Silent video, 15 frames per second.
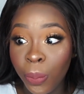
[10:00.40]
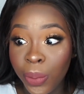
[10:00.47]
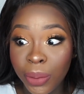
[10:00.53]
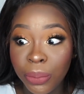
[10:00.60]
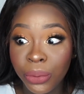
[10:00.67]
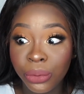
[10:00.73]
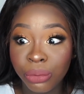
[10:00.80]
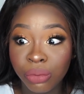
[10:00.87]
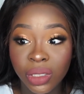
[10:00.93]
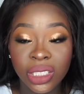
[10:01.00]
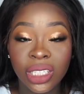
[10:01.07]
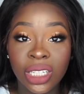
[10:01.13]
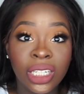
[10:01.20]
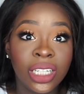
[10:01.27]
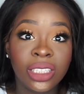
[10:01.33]
people
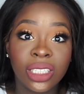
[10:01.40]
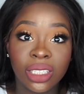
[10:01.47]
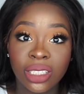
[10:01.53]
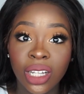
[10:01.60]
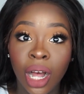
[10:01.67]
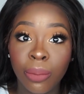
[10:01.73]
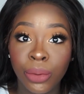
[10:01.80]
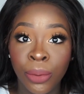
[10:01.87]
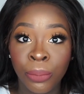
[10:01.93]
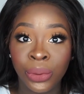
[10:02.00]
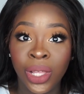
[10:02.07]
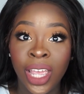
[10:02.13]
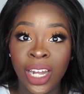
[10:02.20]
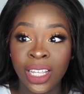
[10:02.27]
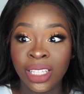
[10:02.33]
really need to stop
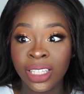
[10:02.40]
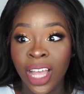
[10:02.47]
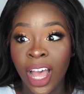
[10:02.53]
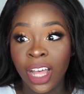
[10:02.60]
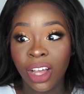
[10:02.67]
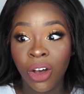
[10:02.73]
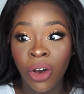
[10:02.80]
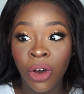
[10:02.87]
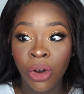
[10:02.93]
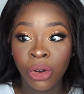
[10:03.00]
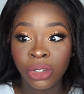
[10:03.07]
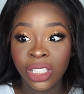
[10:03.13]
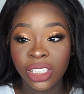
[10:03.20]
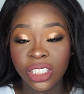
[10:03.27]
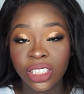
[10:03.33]
complaining that,
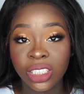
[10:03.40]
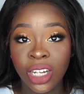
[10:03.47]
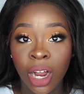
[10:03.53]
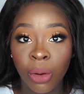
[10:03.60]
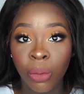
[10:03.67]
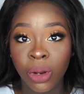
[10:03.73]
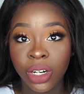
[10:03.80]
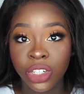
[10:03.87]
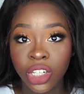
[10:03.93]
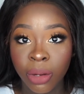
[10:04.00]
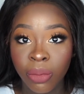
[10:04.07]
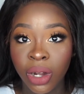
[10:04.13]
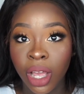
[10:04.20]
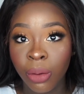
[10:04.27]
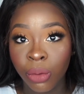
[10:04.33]
oh, this is not what a
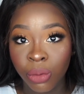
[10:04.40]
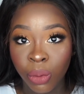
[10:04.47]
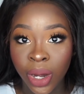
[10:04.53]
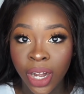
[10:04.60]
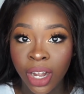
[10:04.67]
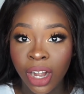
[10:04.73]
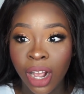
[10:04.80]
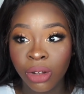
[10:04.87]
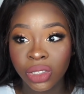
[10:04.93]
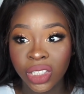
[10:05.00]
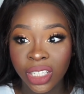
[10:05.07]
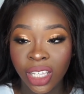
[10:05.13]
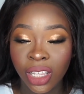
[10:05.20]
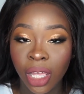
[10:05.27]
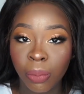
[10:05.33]
Gemini would wear. I was
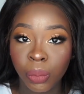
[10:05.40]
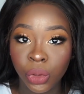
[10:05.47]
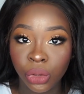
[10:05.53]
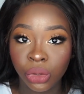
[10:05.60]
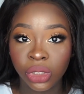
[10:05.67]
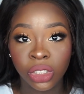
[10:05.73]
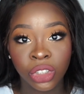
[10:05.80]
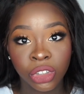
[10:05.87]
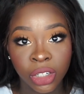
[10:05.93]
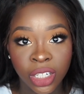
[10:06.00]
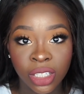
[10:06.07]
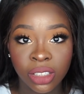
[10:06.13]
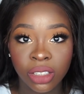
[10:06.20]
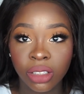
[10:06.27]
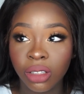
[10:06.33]
thinking like blues and
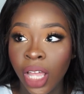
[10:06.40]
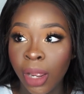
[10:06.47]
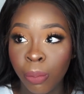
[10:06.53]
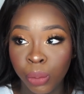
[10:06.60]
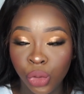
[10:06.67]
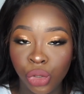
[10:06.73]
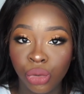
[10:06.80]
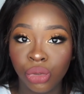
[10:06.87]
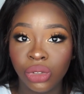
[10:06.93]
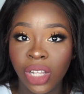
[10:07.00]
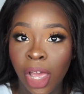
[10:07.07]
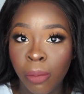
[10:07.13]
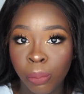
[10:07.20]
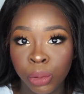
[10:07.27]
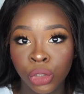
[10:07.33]
green, like blue,
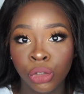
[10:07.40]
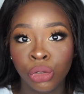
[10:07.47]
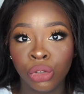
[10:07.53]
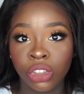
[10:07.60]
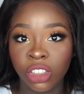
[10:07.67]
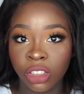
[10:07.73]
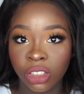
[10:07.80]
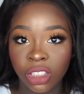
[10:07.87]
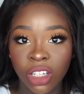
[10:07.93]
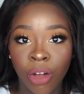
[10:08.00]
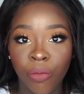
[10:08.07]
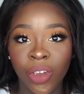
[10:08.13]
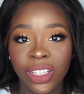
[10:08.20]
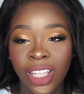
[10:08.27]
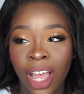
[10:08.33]
light blues and
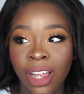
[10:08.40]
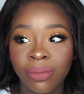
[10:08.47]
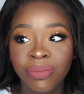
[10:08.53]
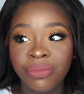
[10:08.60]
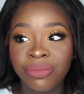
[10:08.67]
stuff like that.